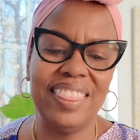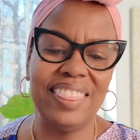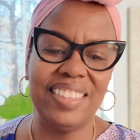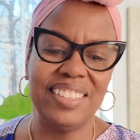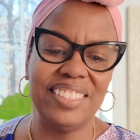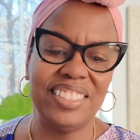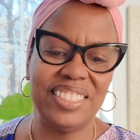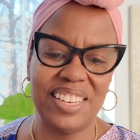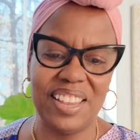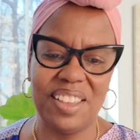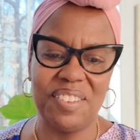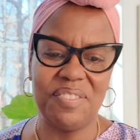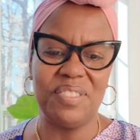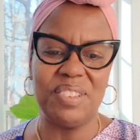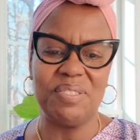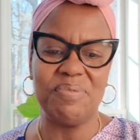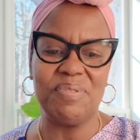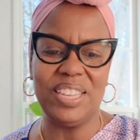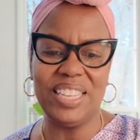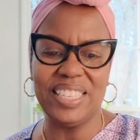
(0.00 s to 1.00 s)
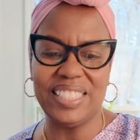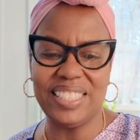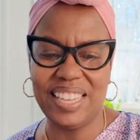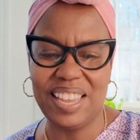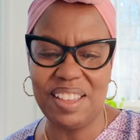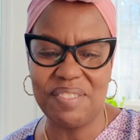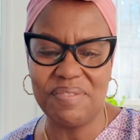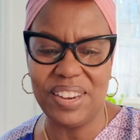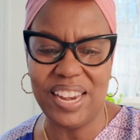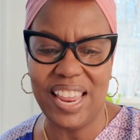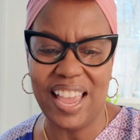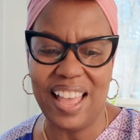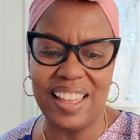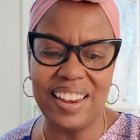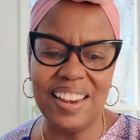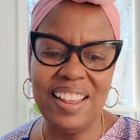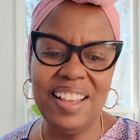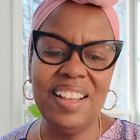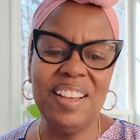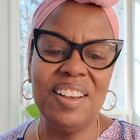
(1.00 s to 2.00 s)
the chef in me is coming
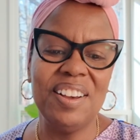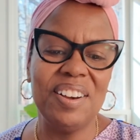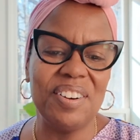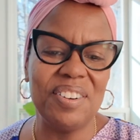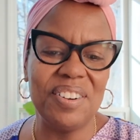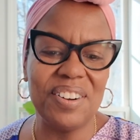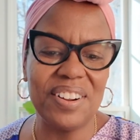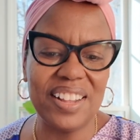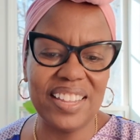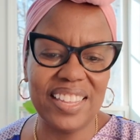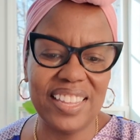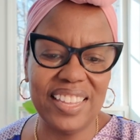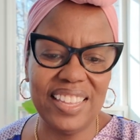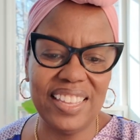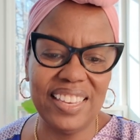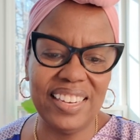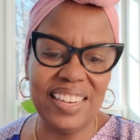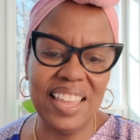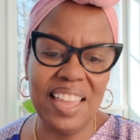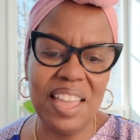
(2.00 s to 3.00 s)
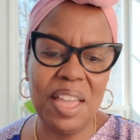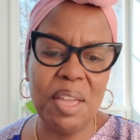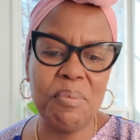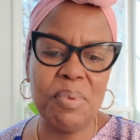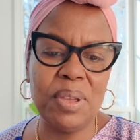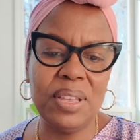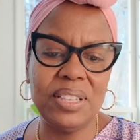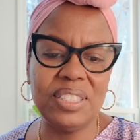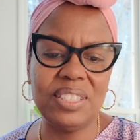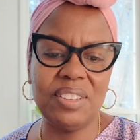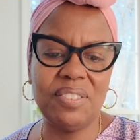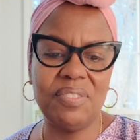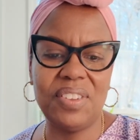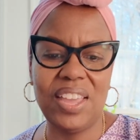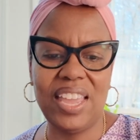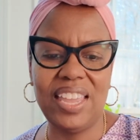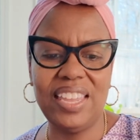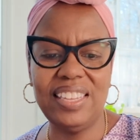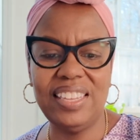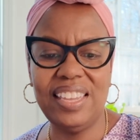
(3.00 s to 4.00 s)
out, Oregon,
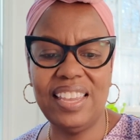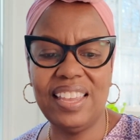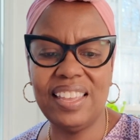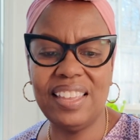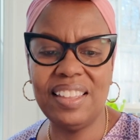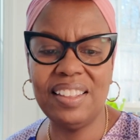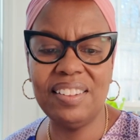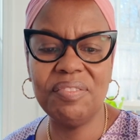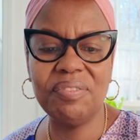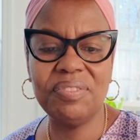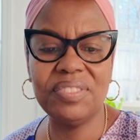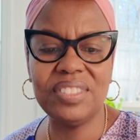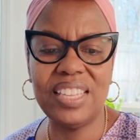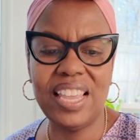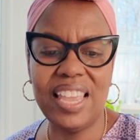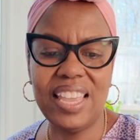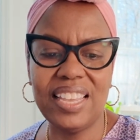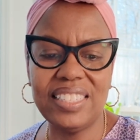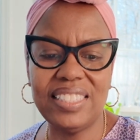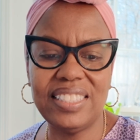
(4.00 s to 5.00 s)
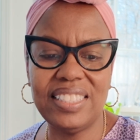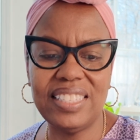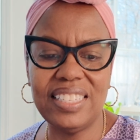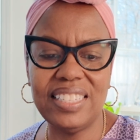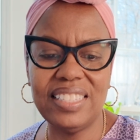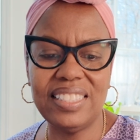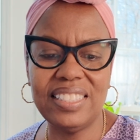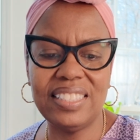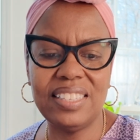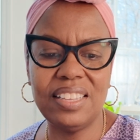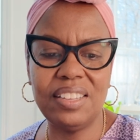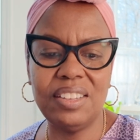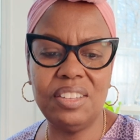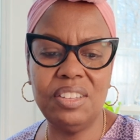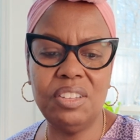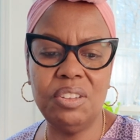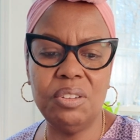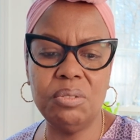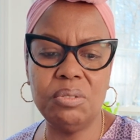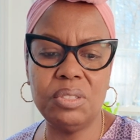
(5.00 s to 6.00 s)
Pennsylvania, Texas,
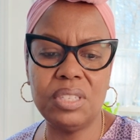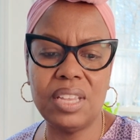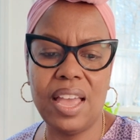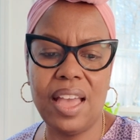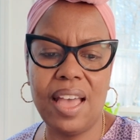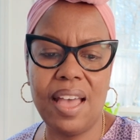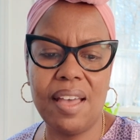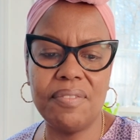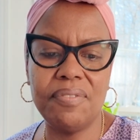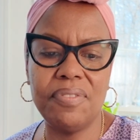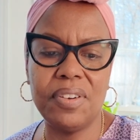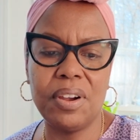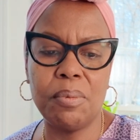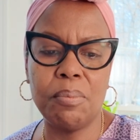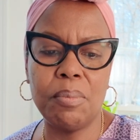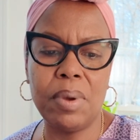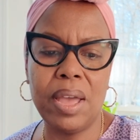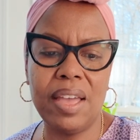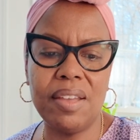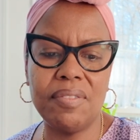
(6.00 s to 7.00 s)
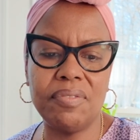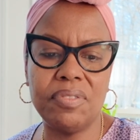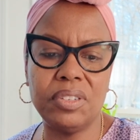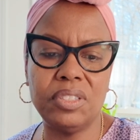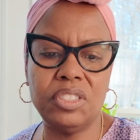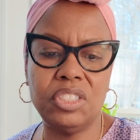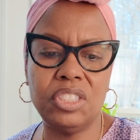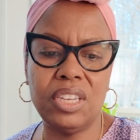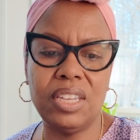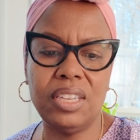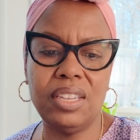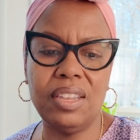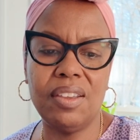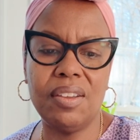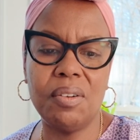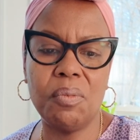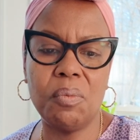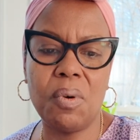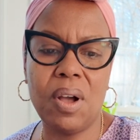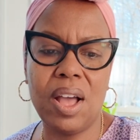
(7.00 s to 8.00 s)
Utah, Vermont,
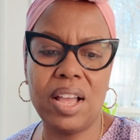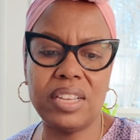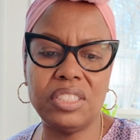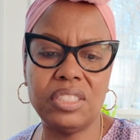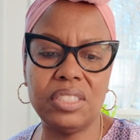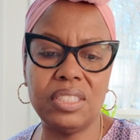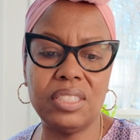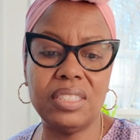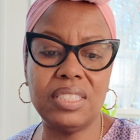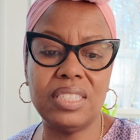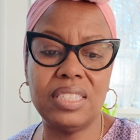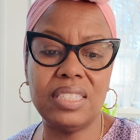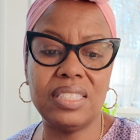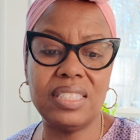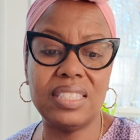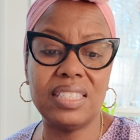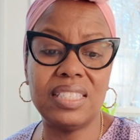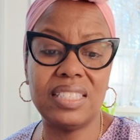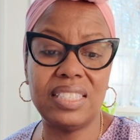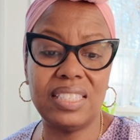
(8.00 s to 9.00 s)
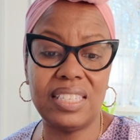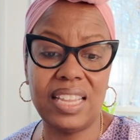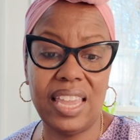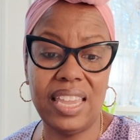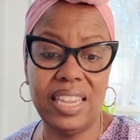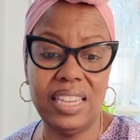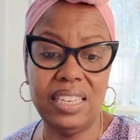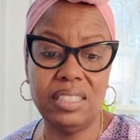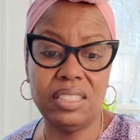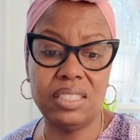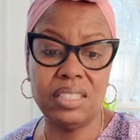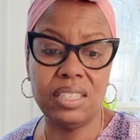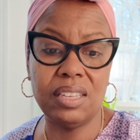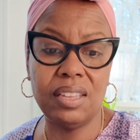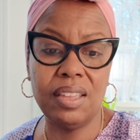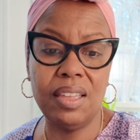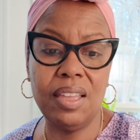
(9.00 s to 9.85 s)
Virginia, Washington State,